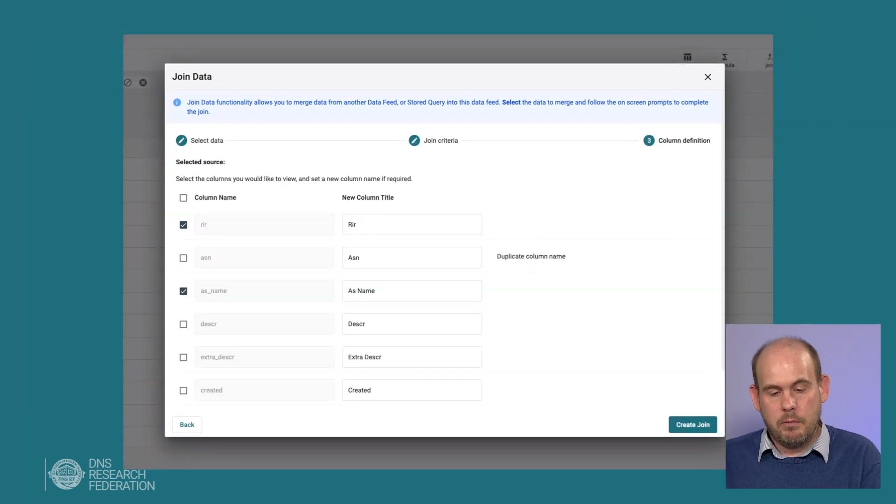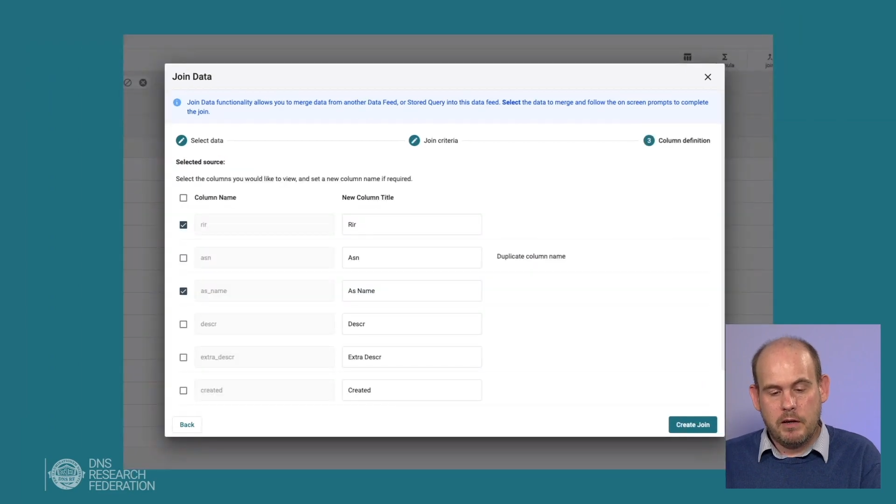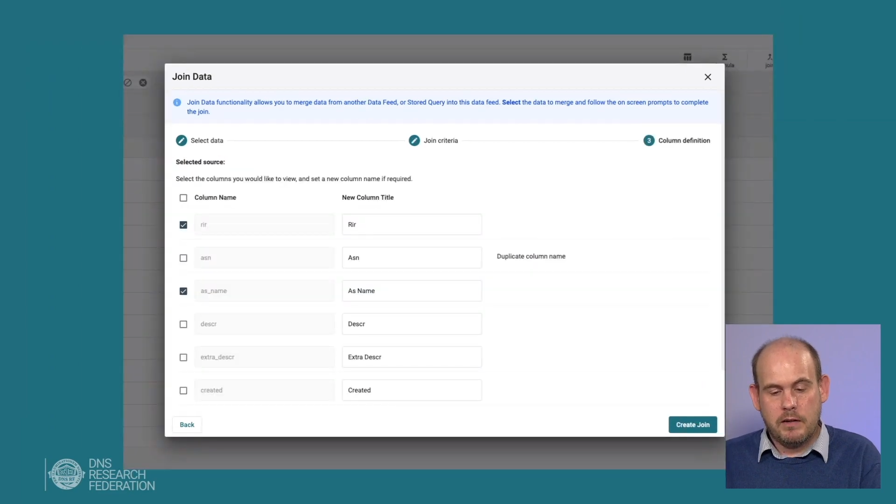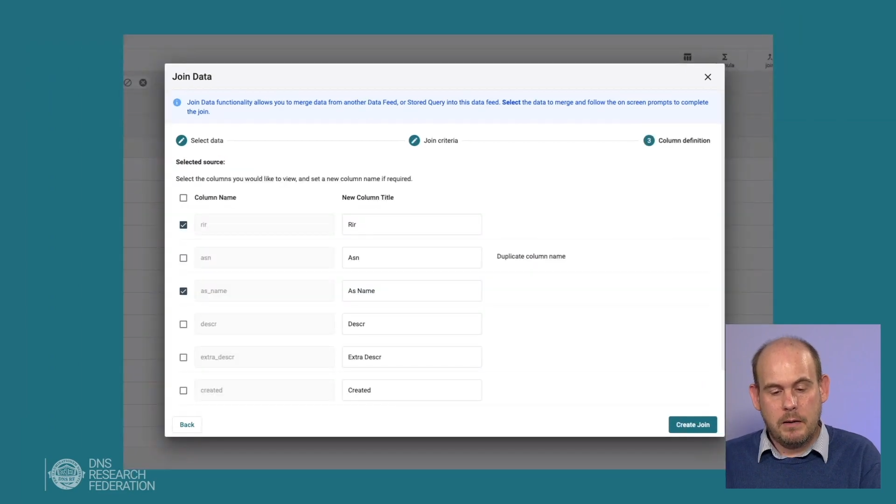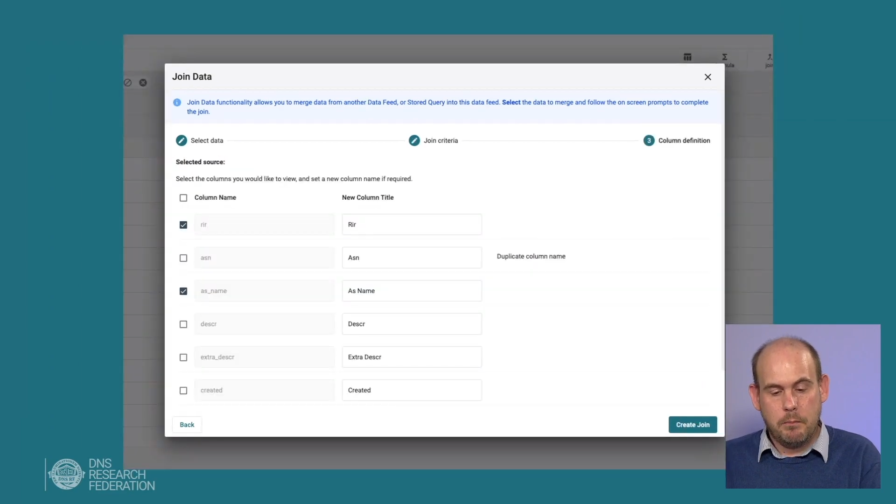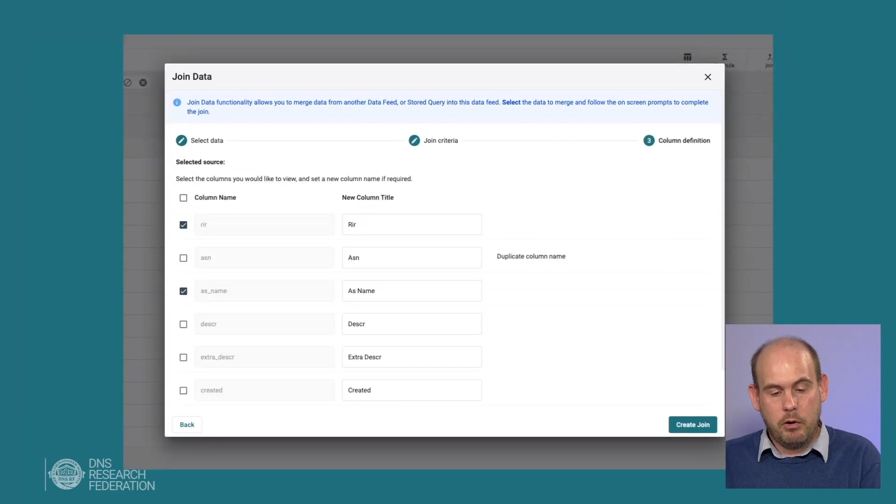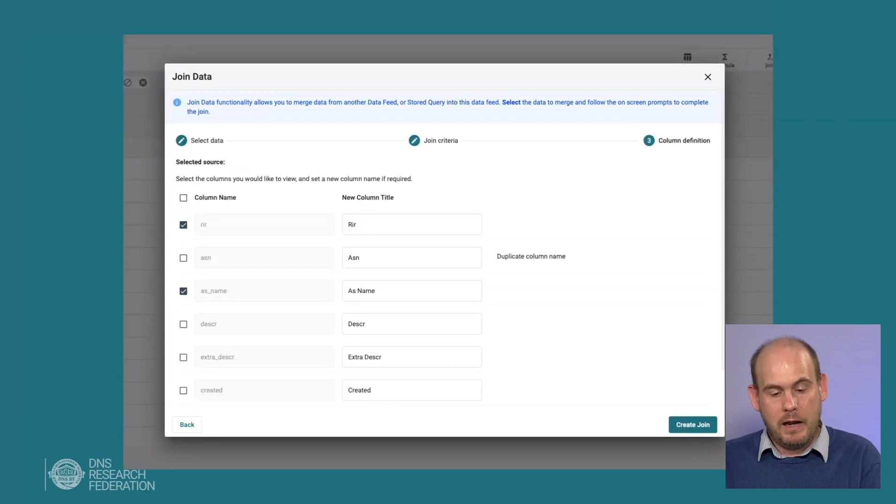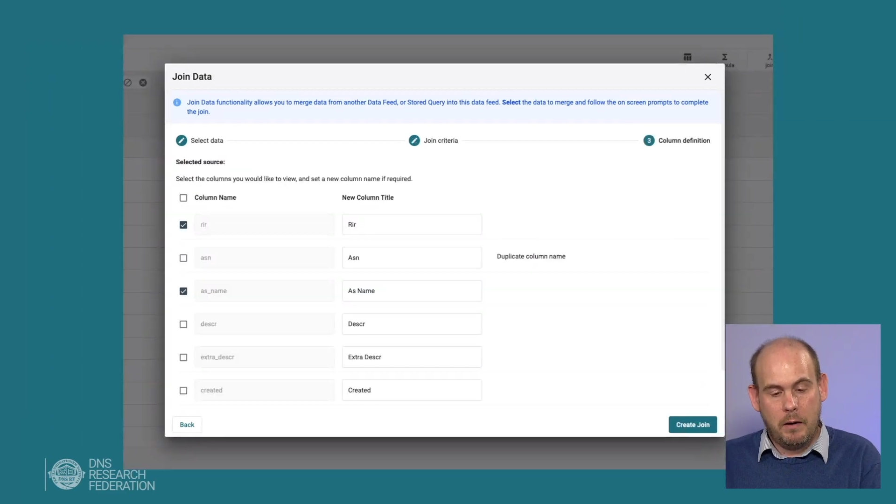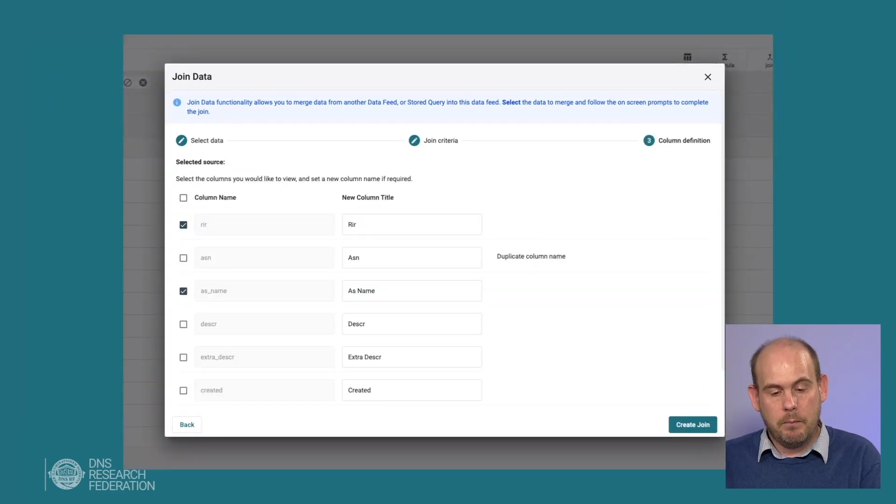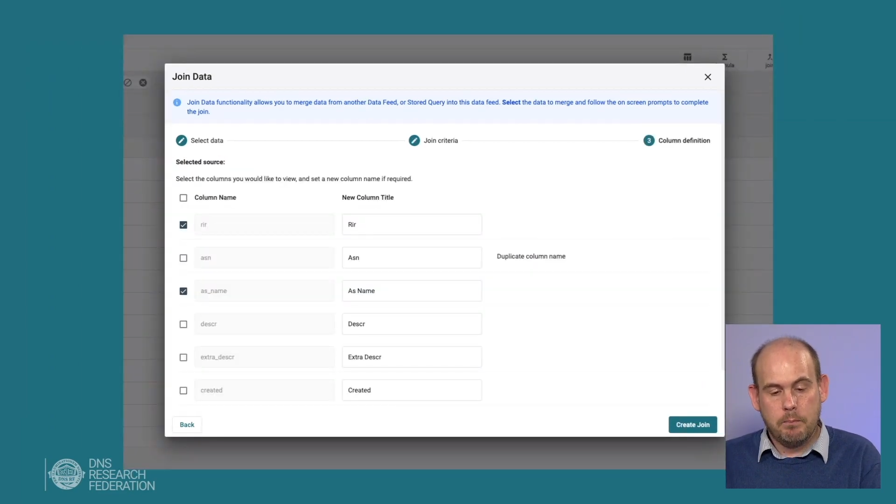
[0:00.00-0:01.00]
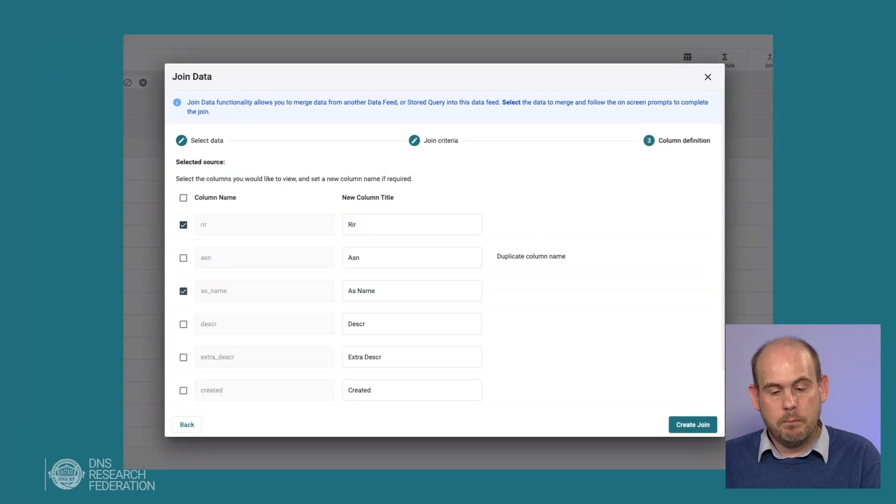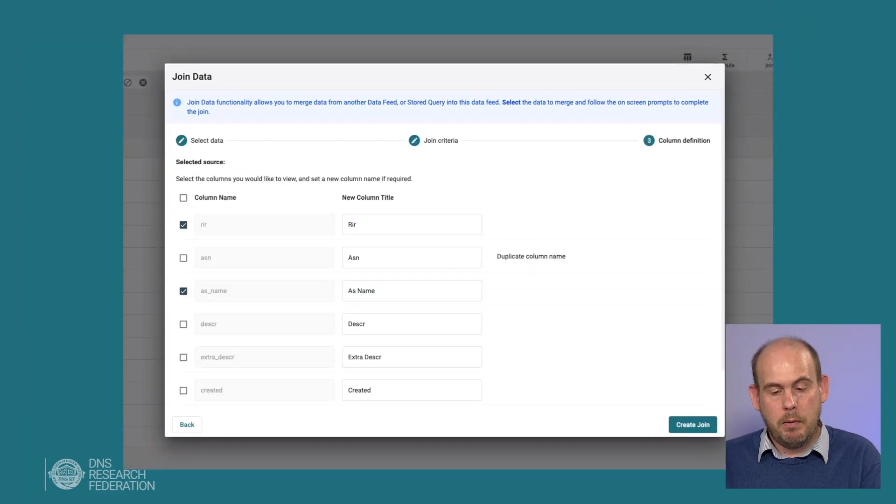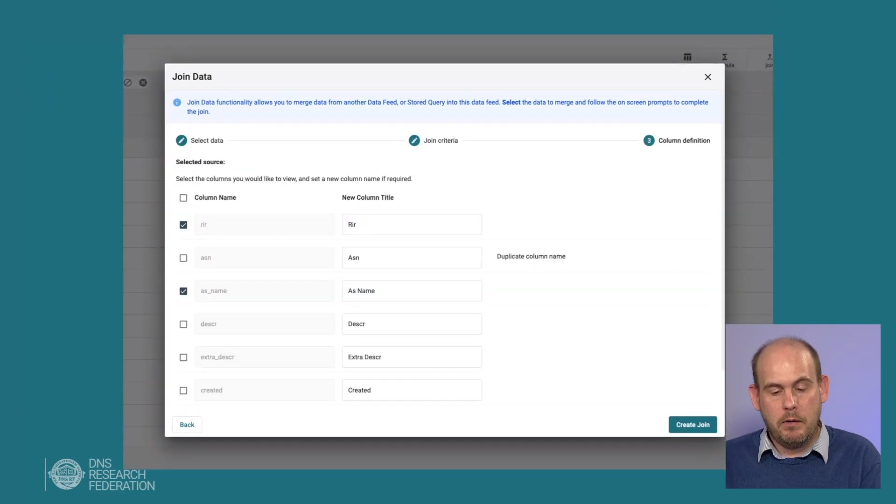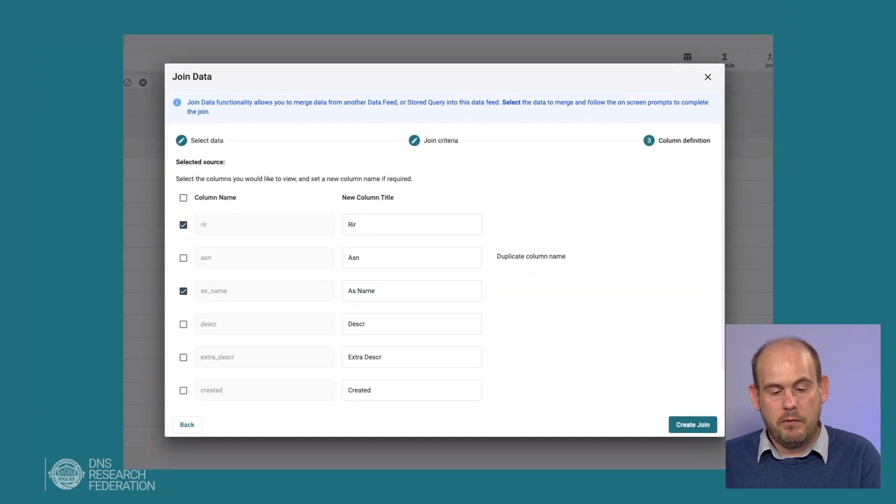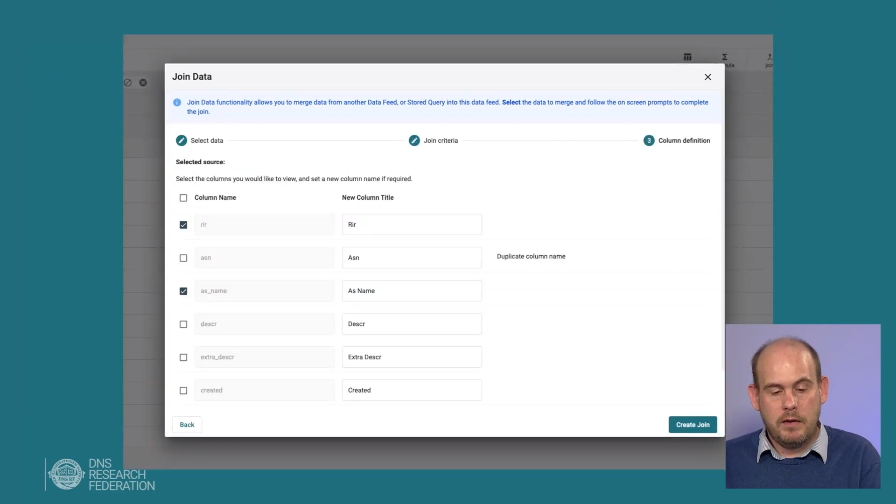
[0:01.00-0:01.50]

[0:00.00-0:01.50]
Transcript: we can then pull out both